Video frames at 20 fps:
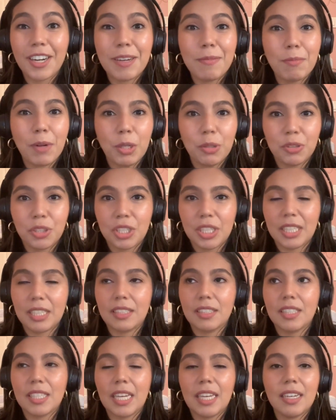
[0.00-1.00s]
our
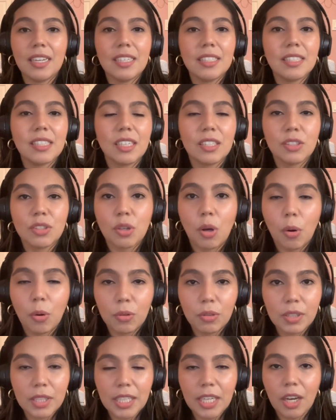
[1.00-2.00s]
emotions. It is
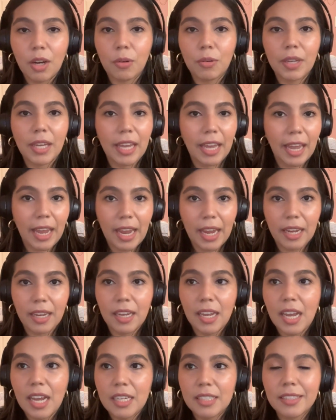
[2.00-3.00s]
totally
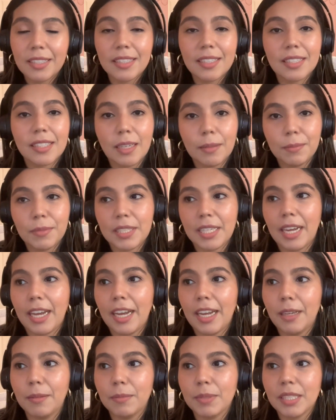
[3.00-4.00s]
okay to
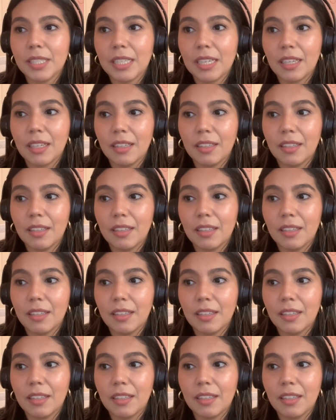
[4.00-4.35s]
sometimes